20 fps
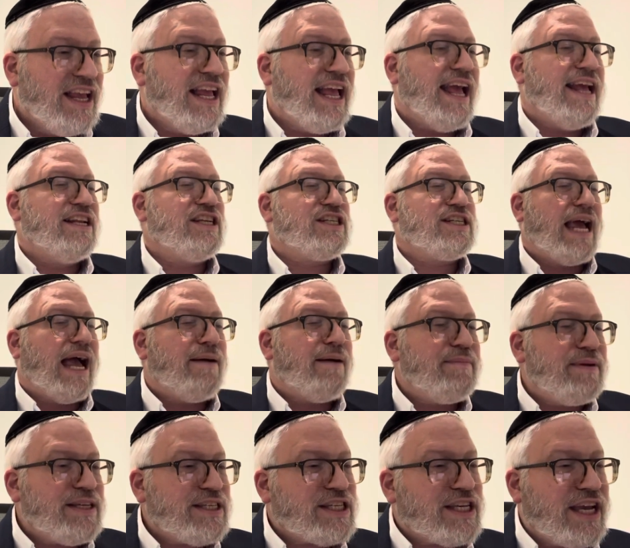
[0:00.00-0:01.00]
And
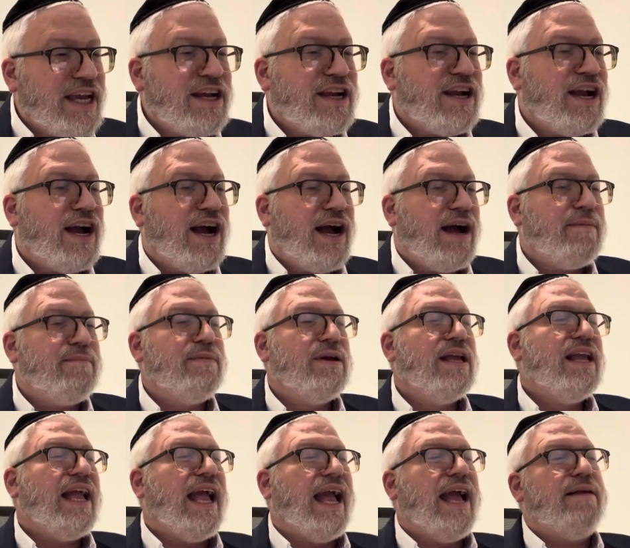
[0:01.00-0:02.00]
Shabbos can come
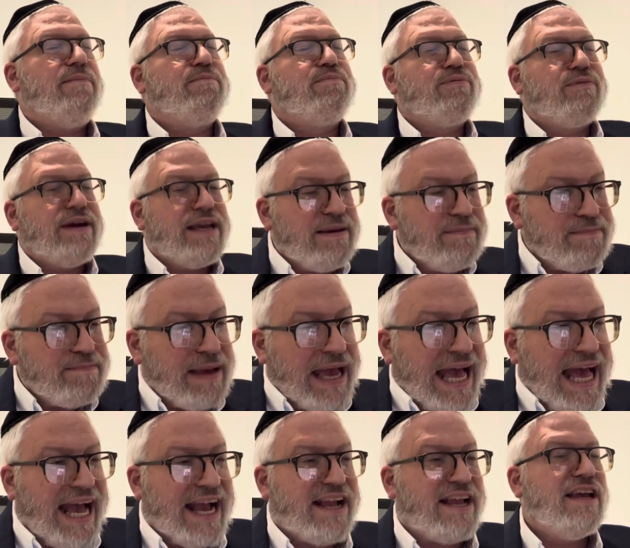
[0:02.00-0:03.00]
and bring
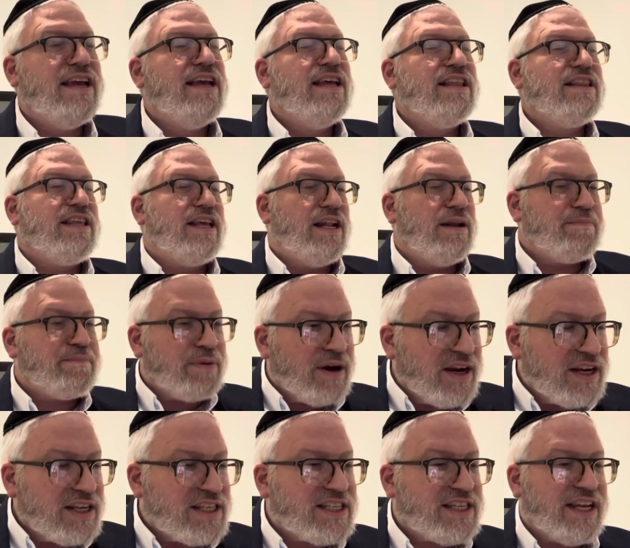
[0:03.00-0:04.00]
back to the
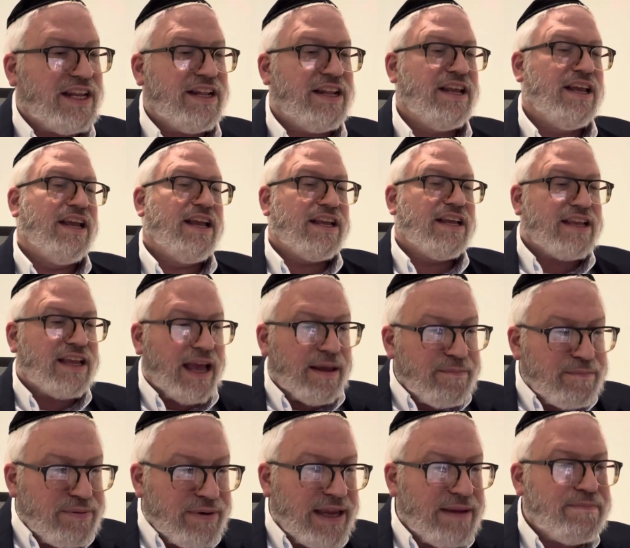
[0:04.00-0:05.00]
person,
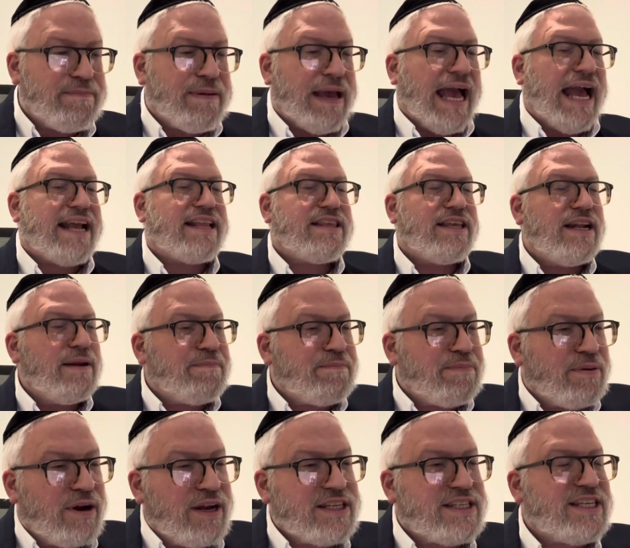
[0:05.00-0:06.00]
can bring back to the
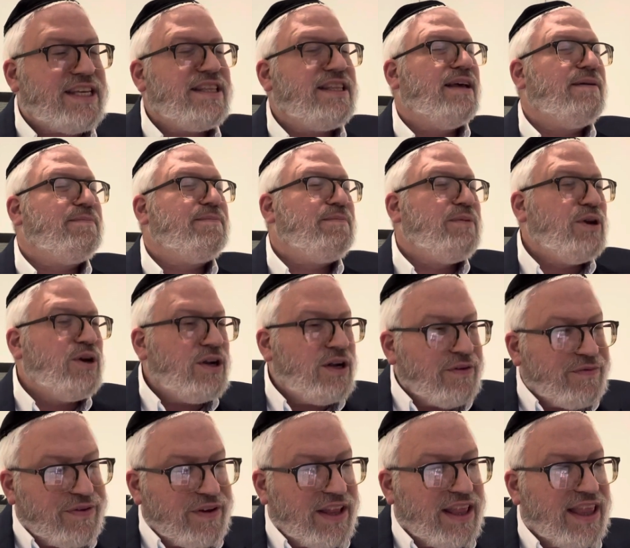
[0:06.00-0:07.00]
person the
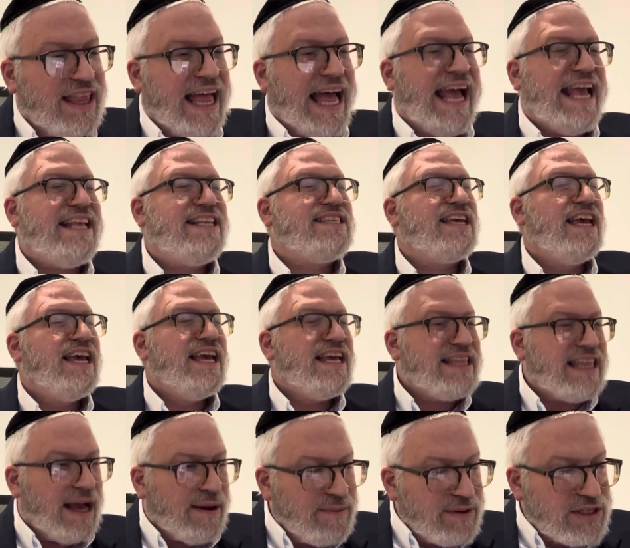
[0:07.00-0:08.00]
beautiful lights
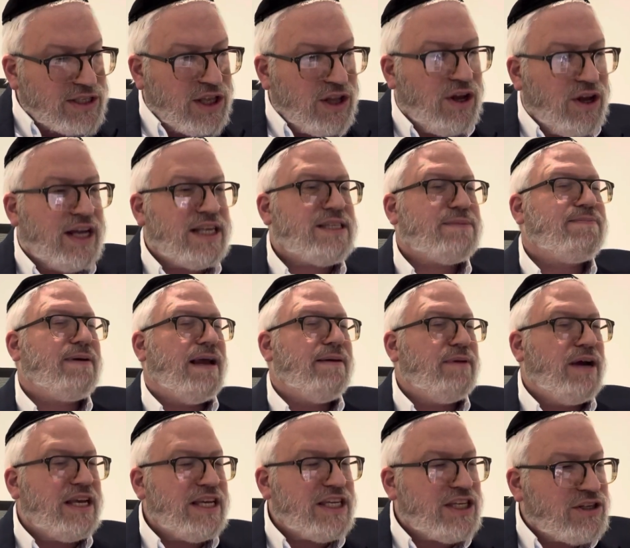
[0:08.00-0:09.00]
that was lost by
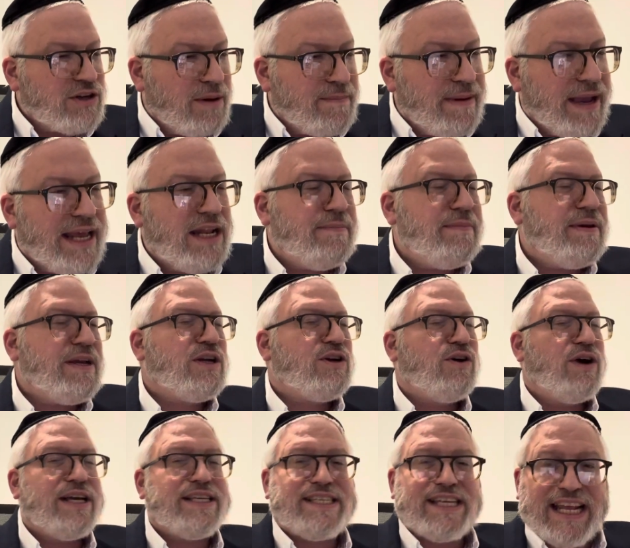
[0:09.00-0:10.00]
Moshe Rabbeinu
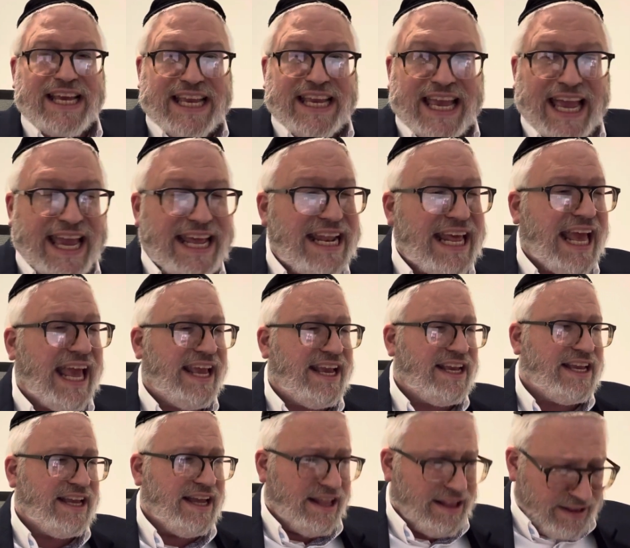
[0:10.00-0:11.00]
because of the of the
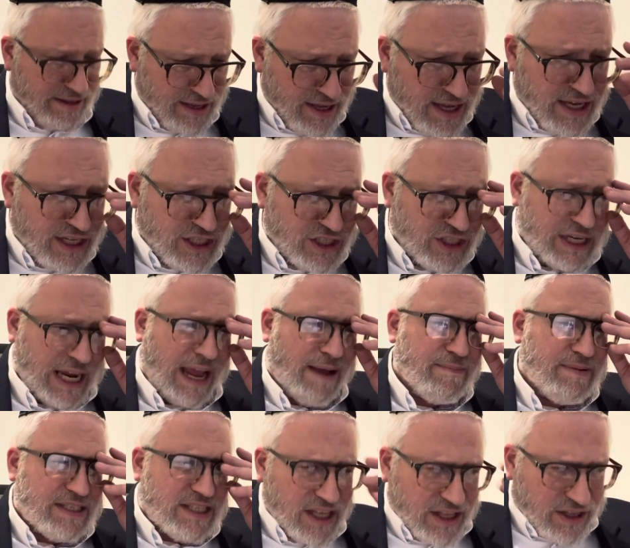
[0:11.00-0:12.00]
Ego.
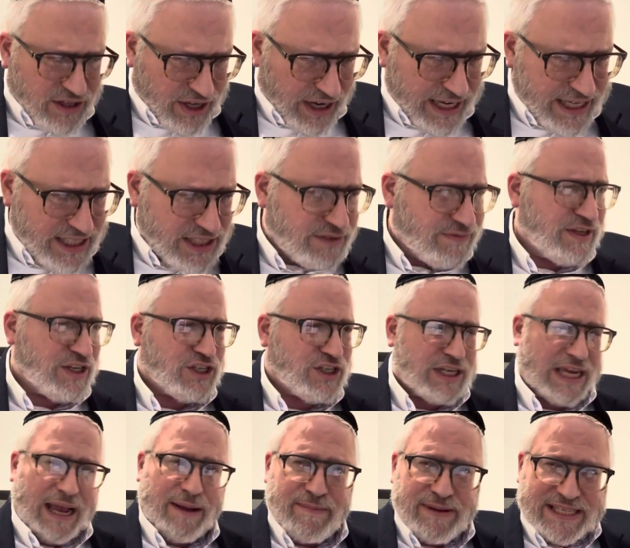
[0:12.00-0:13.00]
Shabbos, the Tais
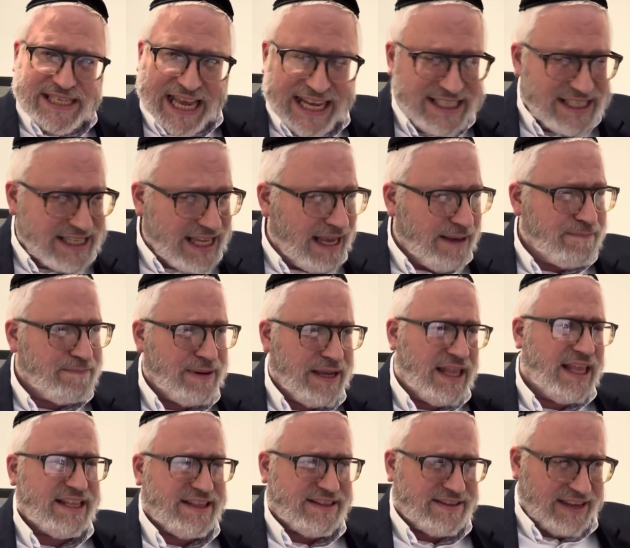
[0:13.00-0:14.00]
V'Shabbos has the
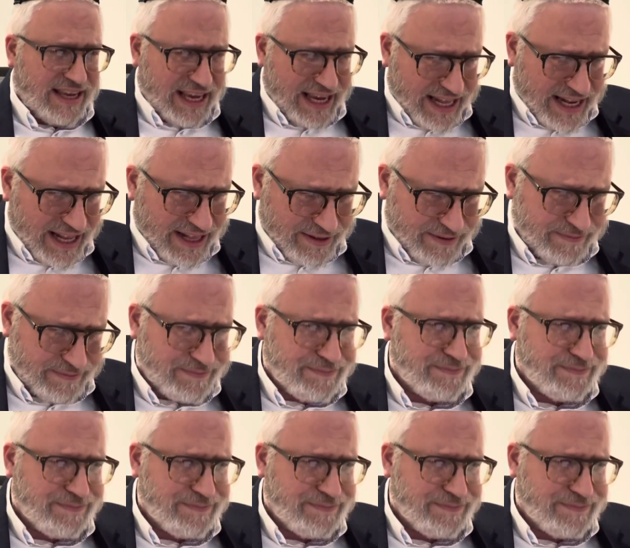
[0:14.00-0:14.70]
ability in it